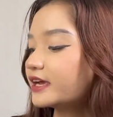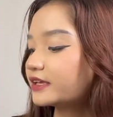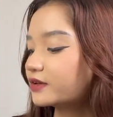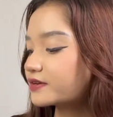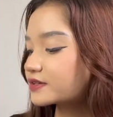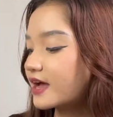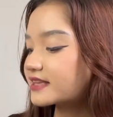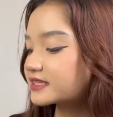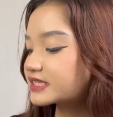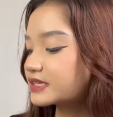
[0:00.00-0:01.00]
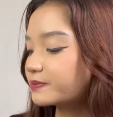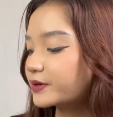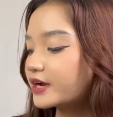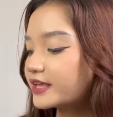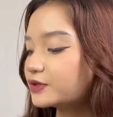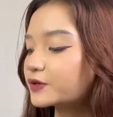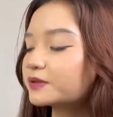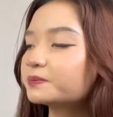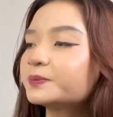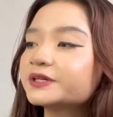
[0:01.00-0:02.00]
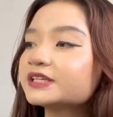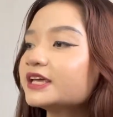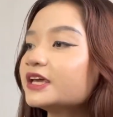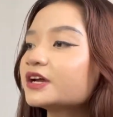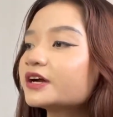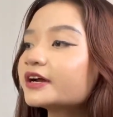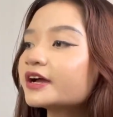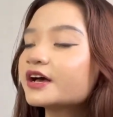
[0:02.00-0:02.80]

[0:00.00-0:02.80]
It also has a zipper and you can put here